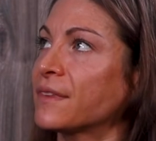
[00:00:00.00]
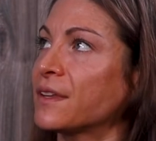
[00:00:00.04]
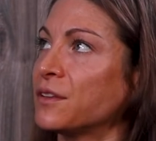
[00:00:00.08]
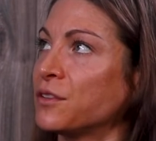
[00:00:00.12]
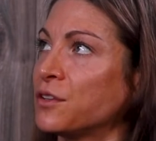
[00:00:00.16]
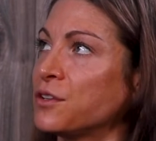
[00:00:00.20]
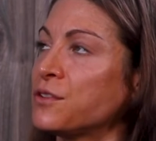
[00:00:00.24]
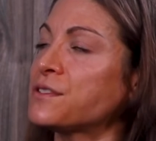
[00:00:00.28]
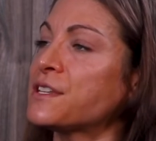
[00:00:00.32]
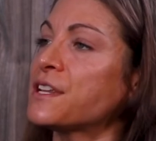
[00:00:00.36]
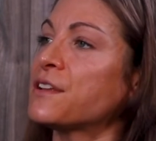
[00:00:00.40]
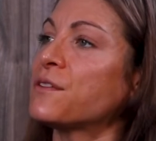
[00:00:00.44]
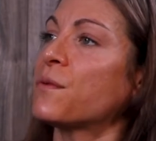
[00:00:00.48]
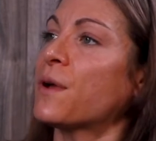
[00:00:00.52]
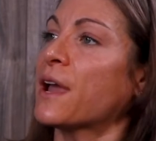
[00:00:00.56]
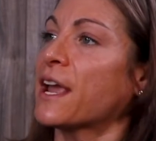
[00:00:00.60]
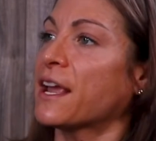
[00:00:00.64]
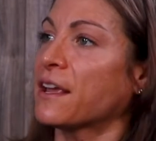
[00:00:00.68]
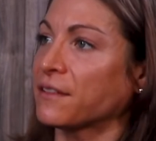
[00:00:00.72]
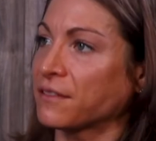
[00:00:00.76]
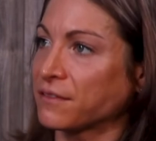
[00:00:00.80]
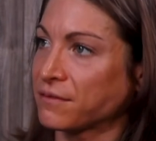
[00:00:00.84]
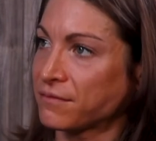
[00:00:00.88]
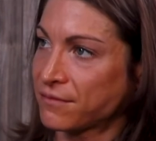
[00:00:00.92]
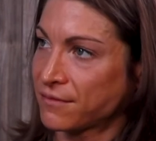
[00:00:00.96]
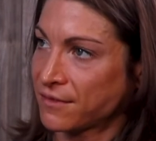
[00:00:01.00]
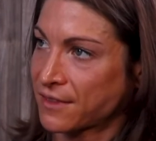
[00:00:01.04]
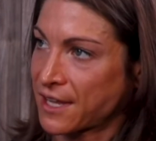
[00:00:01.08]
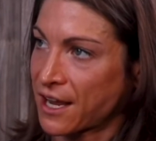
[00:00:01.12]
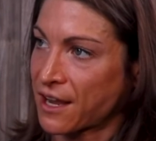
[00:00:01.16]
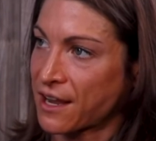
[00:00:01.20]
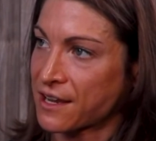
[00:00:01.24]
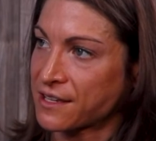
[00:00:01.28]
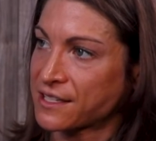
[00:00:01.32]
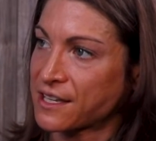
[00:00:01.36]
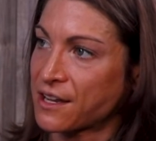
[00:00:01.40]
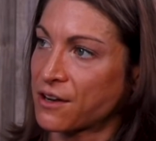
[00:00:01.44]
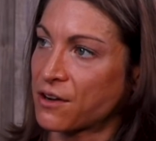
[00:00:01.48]
losing weight,
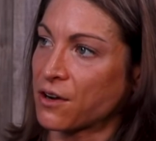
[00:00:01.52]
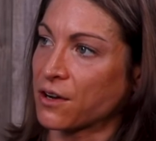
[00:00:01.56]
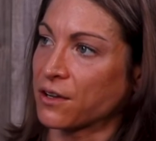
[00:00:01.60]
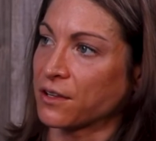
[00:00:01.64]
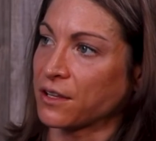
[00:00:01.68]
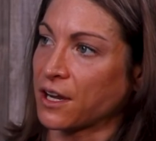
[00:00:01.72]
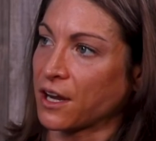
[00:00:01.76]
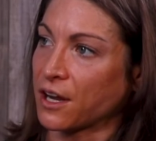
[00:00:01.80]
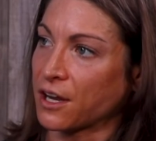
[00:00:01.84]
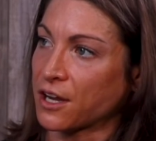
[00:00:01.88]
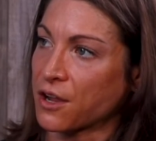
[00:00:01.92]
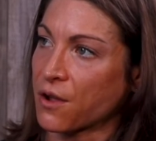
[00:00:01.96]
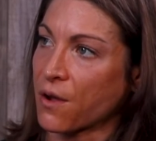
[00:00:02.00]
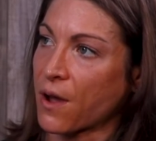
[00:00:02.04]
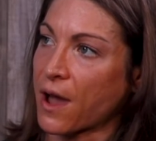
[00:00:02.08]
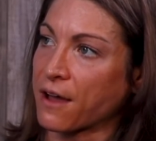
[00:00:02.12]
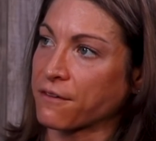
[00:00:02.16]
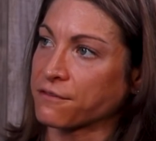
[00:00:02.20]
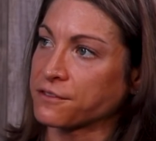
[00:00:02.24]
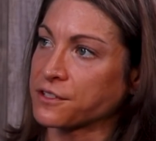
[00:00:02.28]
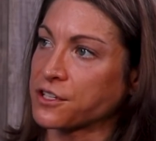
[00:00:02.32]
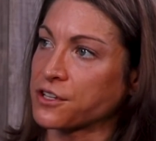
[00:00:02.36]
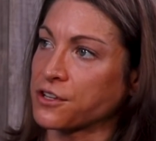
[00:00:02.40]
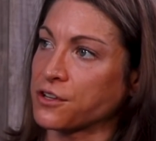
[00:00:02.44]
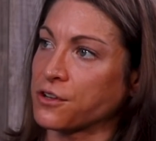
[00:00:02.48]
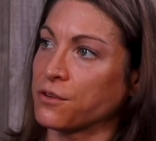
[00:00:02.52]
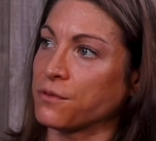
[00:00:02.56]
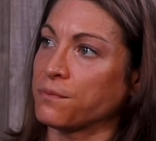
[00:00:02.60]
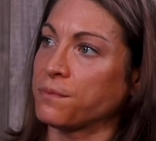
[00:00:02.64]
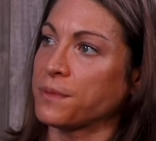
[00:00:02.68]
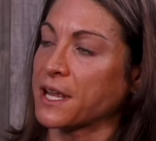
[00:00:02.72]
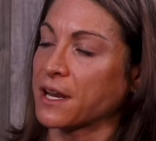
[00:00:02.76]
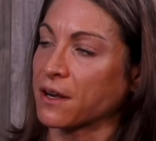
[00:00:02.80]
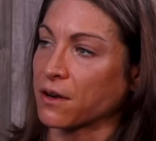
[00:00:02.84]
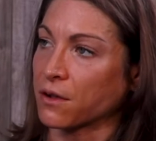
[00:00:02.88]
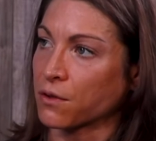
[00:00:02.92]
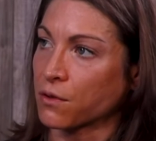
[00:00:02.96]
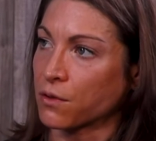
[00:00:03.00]
like I said earlier, you have to
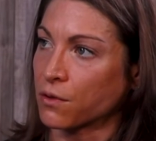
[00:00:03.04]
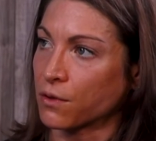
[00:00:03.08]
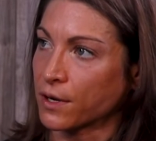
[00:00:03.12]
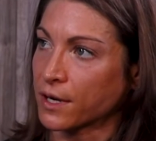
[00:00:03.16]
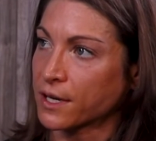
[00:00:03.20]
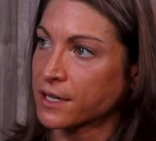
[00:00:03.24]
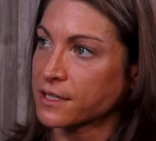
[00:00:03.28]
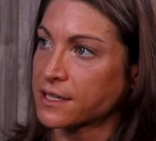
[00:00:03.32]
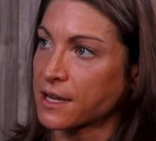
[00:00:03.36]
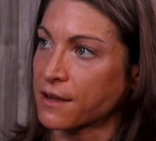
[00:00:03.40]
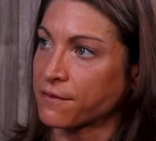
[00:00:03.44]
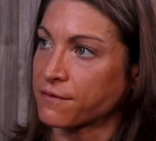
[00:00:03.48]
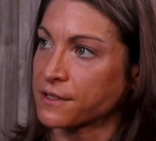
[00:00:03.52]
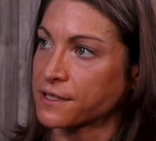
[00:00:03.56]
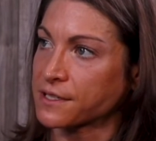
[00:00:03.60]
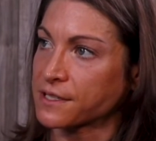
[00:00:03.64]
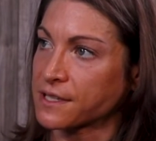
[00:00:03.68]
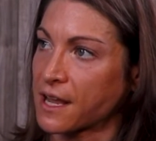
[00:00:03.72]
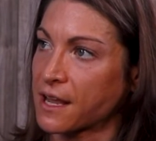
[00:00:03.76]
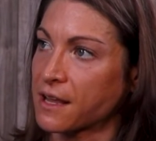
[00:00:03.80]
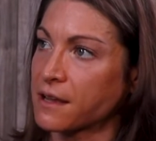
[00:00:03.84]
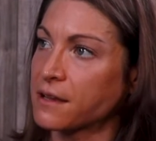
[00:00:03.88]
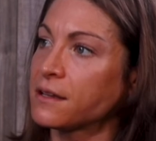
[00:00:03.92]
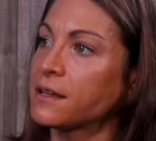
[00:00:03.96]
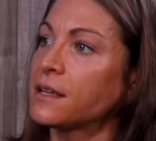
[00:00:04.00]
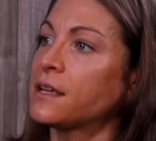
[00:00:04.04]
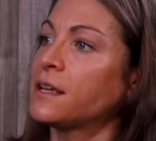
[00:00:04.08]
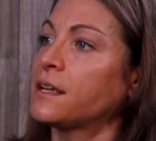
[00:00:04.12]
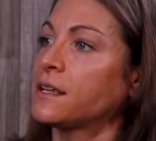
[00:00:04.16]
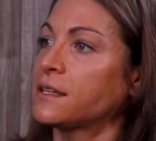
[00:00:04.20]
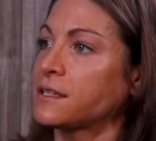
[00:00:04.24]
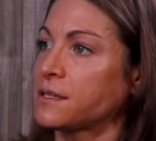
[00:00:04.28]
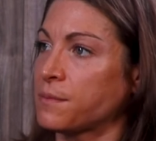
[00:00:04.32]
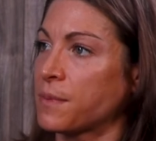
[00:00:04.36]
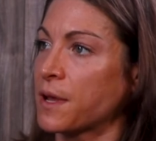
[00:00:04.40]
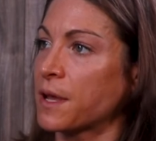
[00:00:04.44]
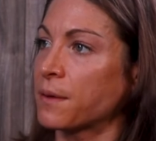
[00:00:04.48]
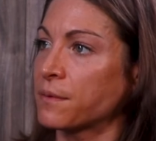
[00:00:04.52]
be in a caloric deficit
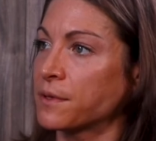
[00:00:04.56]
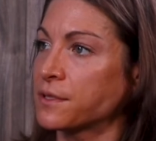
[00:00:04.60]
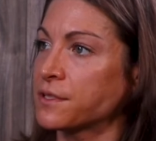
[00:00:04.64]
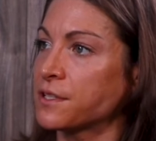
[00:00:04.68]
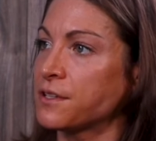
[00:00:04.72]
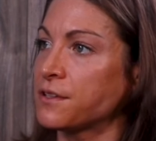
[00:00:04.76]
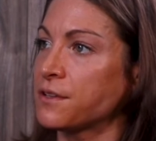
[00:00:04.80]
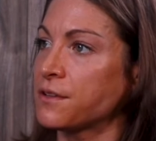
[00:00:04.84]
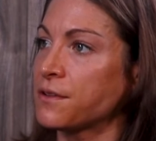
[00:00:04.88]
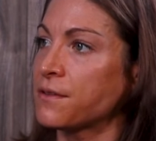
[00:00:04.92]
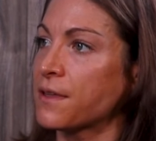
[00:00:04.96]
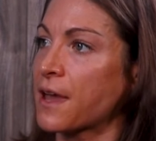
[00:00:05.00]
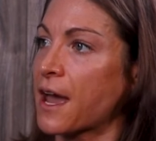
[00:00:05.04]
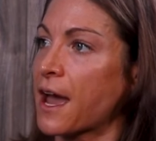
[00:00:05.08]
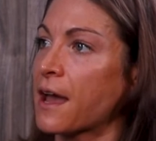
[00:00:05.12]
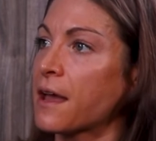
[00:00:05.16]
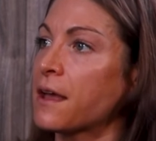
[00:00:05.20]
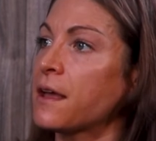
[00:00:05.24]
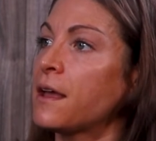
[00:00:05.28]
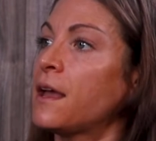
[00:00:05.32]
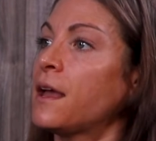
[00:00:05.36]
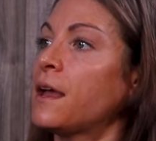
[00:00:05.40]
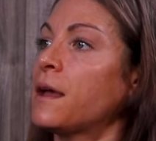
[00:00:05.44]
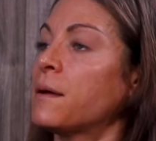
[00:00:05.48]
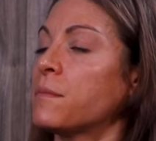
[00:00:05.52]
to be able to do that.